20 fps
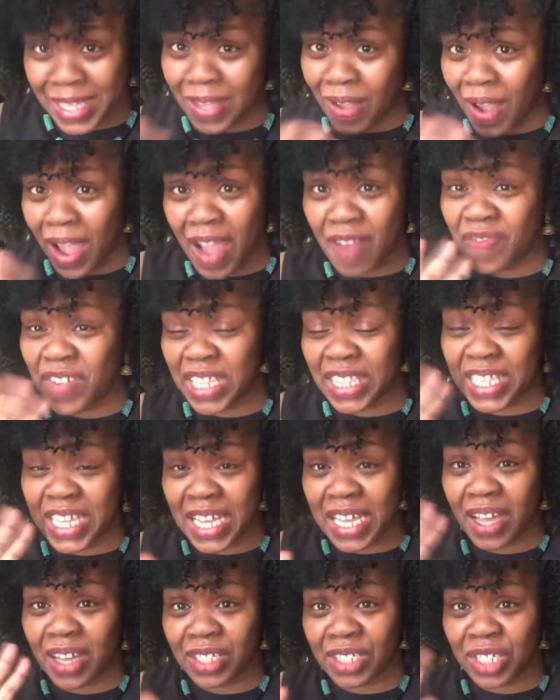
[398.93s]

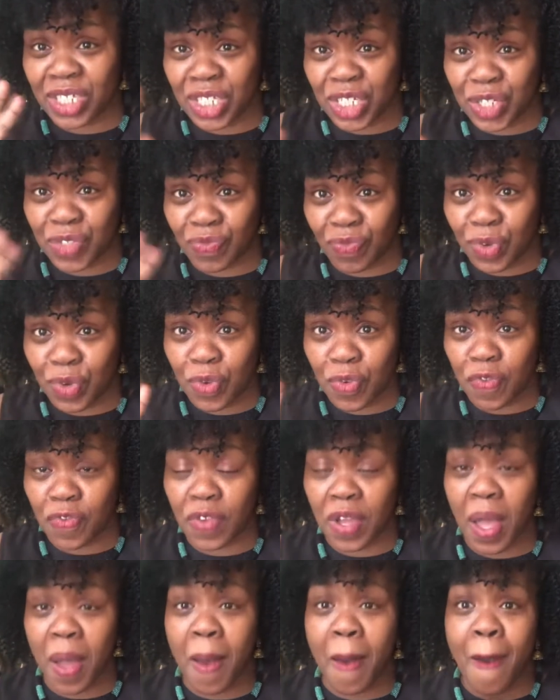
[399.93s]
everything under this roof
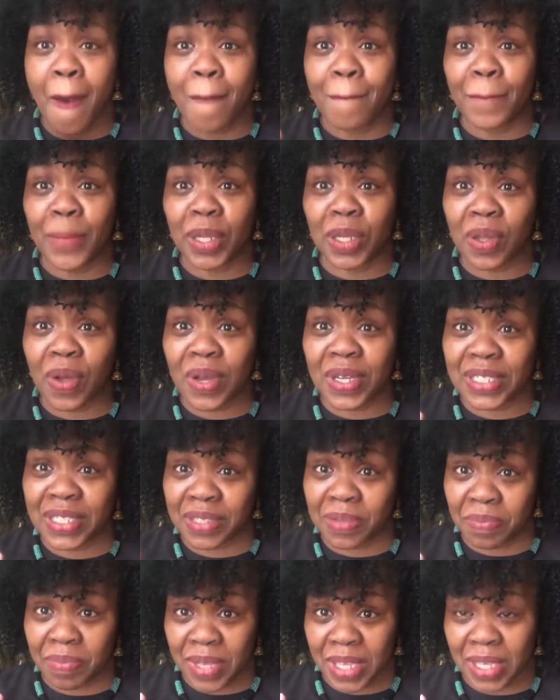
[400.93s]
belongs to
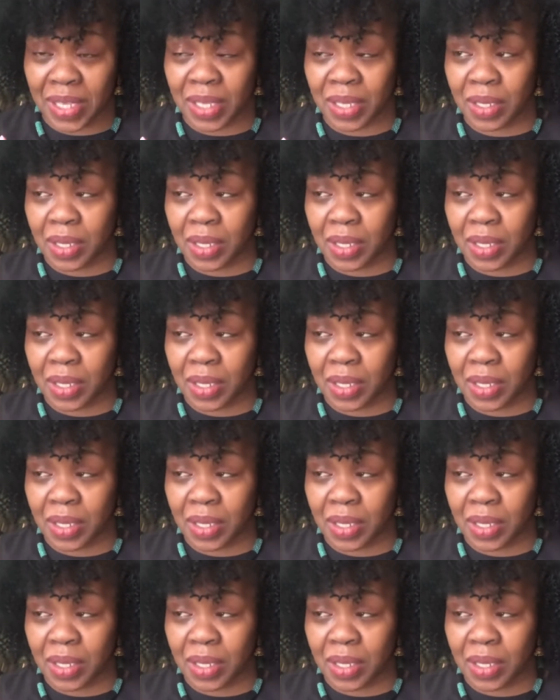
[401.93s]
me."